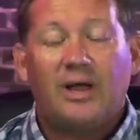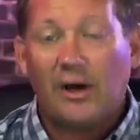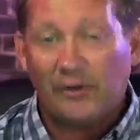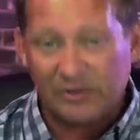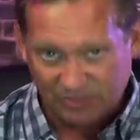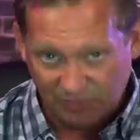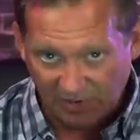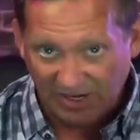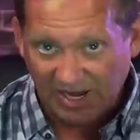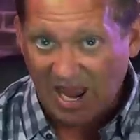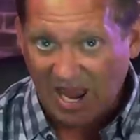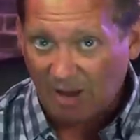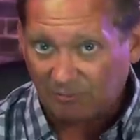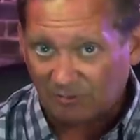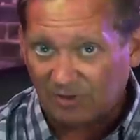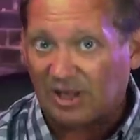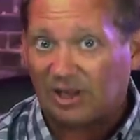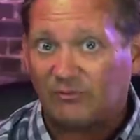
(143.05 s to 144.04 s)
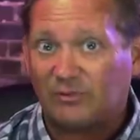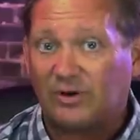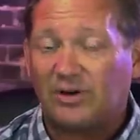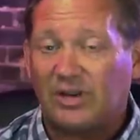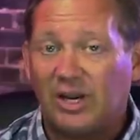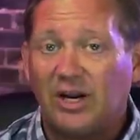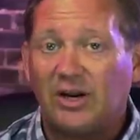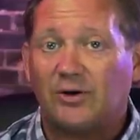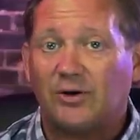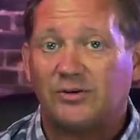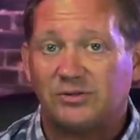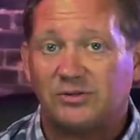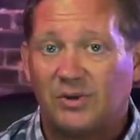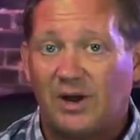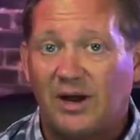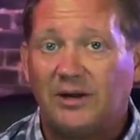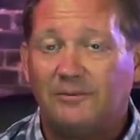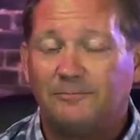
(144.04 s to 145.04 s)
Now, it's been happening for
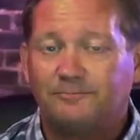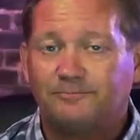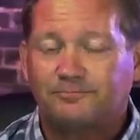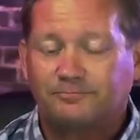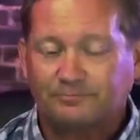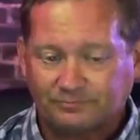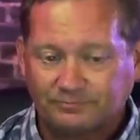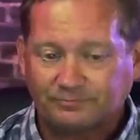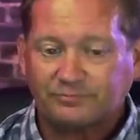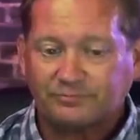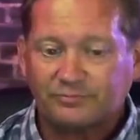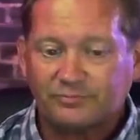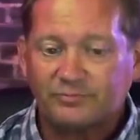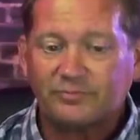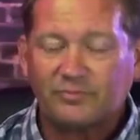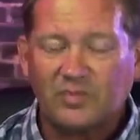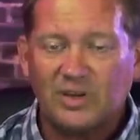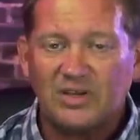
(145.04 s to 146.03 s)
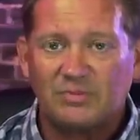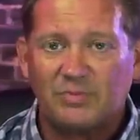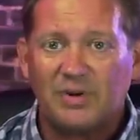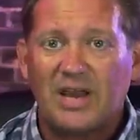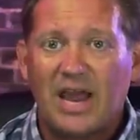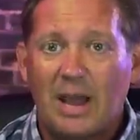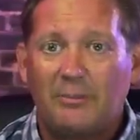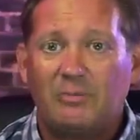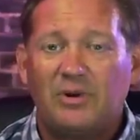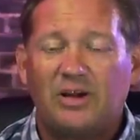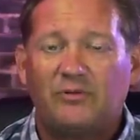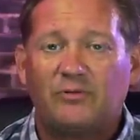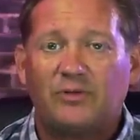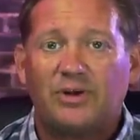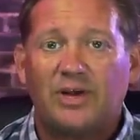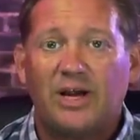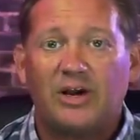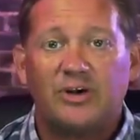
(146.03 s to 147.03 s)
years, right? It's been
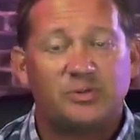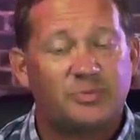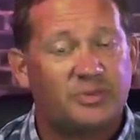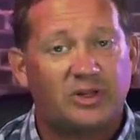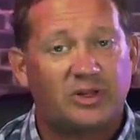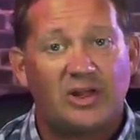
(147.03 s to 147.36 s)
happening for years.